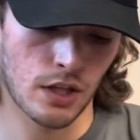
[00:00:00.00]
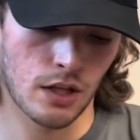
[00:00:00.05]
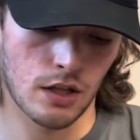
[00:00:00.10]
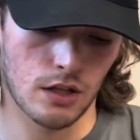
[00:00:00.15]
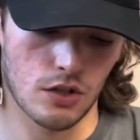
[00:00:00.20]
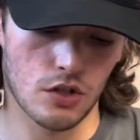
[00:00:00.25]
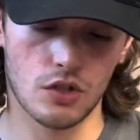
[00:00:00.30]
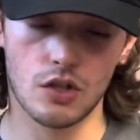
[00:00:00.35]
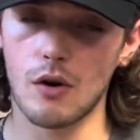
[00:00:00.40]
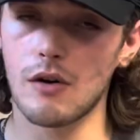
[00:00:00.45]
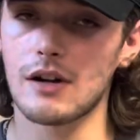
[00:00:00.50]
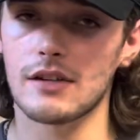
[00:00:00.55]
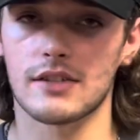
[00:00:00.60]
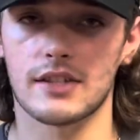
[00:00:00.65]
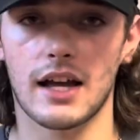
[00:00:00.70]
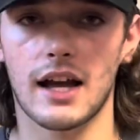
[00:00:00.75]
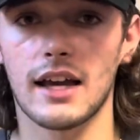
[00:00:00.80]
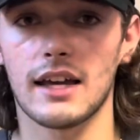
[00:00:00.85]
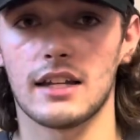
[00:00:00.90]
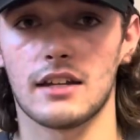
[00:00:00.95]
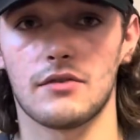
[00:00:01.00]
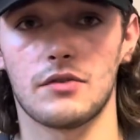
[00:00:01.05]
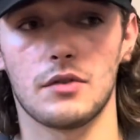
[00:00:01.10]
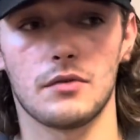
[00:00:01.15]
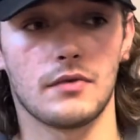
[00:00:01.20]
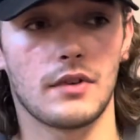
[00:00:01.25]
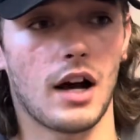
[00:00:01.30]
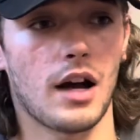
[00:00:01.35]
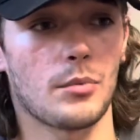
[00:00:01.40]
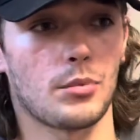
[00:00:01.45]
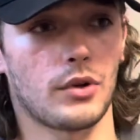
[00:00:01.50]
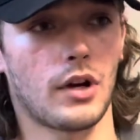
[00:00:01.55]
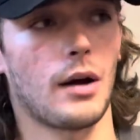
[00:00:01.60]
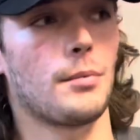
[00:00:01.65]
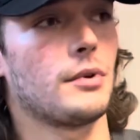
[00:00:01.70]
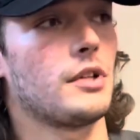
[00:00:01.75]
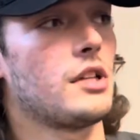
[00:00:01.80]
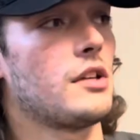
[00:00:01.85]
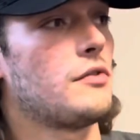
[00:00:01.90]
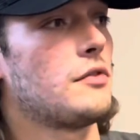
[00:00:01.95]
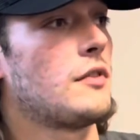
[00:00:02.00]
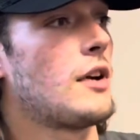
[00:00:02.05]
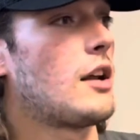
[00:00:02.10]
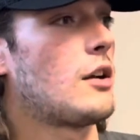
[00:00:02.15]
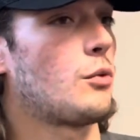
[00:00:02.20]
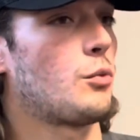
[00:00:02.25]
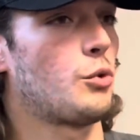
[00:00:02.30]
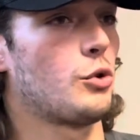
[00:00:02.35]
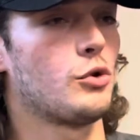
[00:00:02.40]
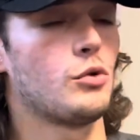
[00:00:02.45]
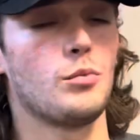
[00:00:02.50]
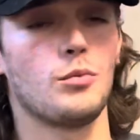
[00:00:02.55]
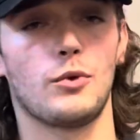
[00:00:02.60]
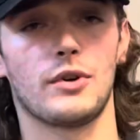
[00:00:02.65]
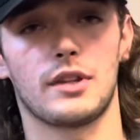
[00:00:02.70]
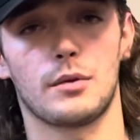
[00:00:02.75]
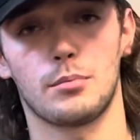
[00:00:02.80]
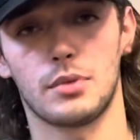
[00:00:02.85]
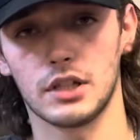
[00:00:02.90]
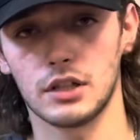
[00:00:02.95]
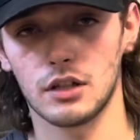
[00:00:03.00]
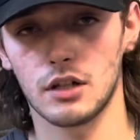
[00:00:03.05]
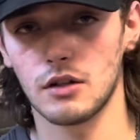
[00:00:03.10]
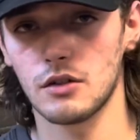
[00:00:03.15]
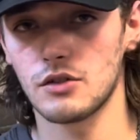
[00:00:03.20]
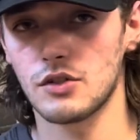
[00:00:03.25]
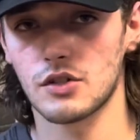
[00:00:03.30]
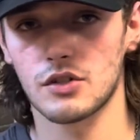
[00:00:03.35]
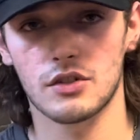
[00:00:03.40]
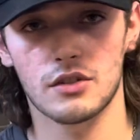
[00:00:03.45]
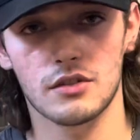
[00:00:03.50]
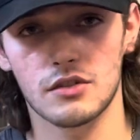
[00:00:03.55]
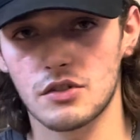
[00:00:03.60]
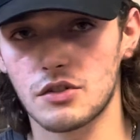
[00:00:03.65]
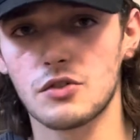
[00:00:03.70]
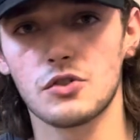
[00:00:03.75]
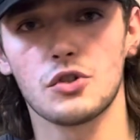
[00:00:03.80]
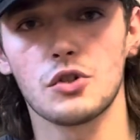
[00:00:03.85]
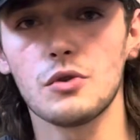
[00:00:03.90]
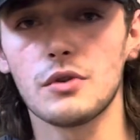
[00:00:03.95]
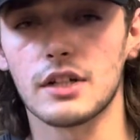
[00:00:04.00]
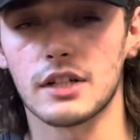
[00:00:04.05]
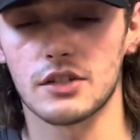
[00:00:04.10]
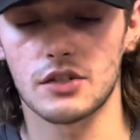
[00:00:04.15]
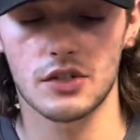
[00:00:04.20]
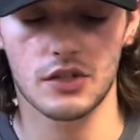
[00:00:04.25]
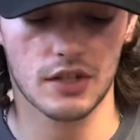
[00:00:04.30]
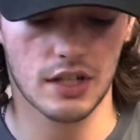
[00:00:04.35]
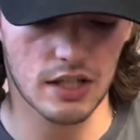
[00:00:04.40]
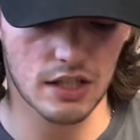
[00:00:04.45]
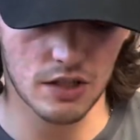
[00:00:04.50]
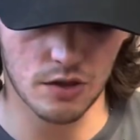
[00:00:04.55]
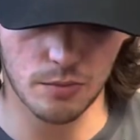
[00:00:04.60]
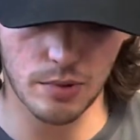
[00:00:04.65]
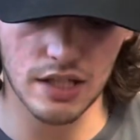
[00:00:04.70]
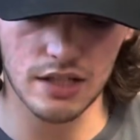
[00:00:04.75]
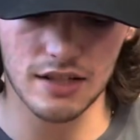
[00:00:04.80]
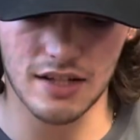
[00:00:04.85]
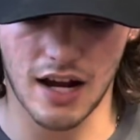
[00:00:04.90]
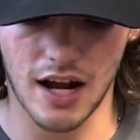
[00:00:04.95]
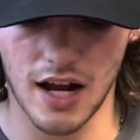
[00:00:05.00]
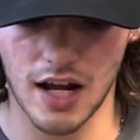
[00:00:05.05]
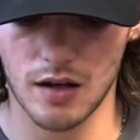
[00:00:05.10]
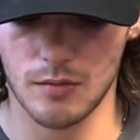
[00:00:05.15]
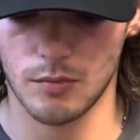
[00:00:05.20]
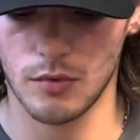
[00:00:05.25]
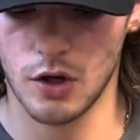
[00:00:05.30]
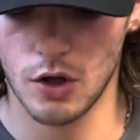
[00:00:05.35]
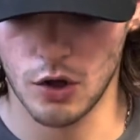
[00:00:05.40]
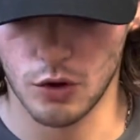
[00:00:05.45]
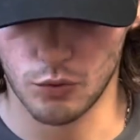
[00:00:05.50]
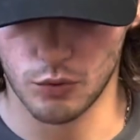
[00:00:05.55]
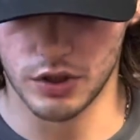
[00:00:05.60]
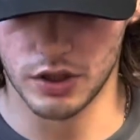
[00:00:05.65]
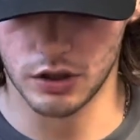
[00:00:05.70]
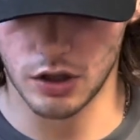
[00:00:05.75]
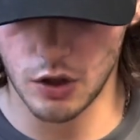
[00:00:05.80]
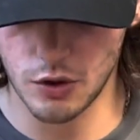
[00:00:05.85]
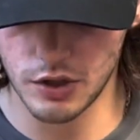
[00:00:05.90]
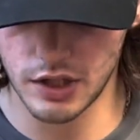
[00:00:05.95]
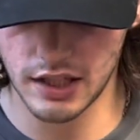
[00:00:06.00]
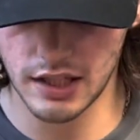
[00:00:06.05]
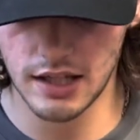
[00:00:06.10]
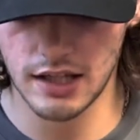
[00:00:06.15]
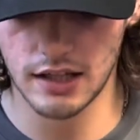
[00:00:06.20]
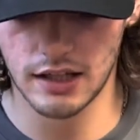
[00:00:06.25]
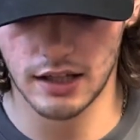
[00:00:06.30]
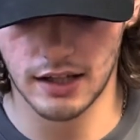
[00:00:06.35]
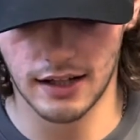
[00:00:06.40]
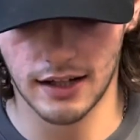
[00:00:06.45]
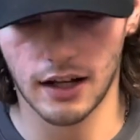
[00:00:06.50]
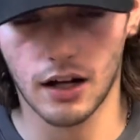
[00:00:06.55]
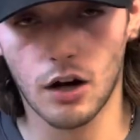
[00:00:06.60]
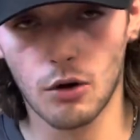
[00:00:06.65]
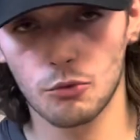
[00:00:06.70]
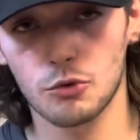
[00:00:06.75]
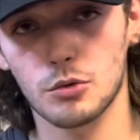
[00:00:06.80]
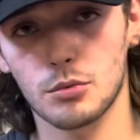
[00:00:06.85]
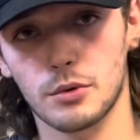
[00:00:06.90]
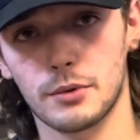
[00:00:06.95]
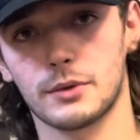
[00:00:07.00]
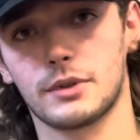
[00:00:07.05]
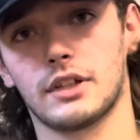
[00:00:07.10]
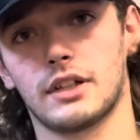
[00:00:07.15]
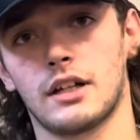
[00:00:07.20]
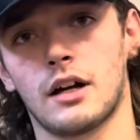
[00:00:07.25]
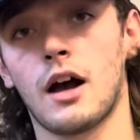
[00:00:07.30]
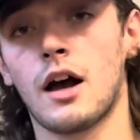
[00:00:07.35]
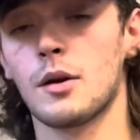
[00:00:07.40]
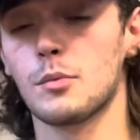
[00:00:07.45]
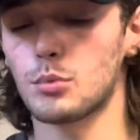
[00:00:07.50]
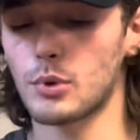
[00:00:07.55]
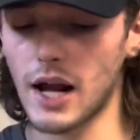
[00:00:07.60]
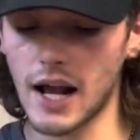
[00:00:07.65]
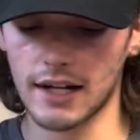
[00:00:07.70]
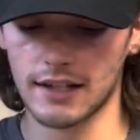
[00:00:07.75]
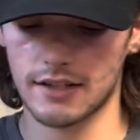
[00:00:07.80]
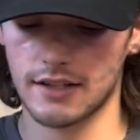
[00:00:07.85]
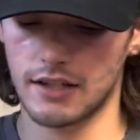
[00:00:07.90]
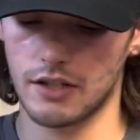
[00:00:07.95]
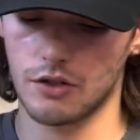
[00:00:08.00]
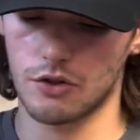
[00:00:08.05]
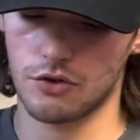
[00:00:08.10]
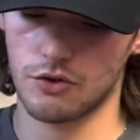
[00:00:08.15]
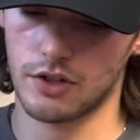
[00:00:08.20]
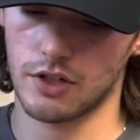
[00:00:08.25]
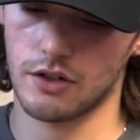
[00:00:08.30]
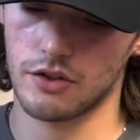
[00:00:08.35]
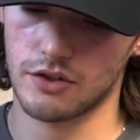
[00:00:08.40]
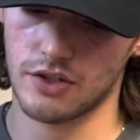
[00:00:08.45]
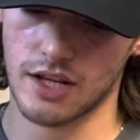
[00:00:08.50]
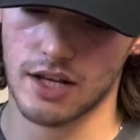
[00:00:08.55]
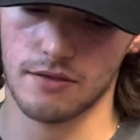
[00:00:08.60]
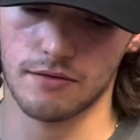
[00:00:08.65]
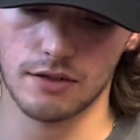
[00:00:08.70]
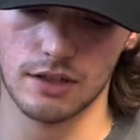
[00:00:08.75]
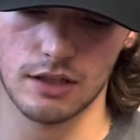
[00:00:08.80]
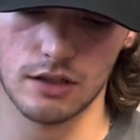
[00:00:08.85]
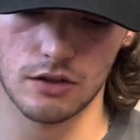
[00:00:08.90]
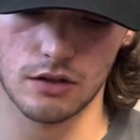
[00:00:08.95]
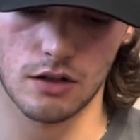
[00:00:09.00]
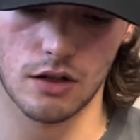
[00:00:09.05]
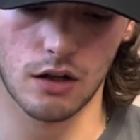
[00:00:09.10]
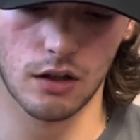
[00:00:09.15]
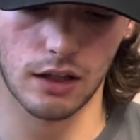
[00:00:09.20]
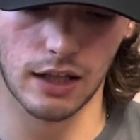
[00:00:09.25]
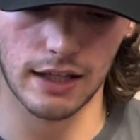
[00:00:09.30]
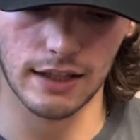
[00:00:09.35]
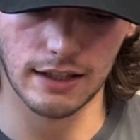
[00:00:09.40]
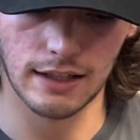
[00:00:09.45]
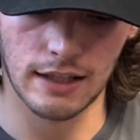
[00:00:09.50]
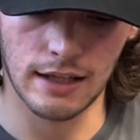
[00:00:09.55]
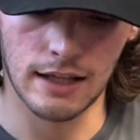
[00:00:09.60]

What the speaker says: Just go outside. If you've got property, if you've got a room with a pillow, just shoot it. Just spend time reloading it, getting comfortable with the gun, practicing your trigger safety, you know, like,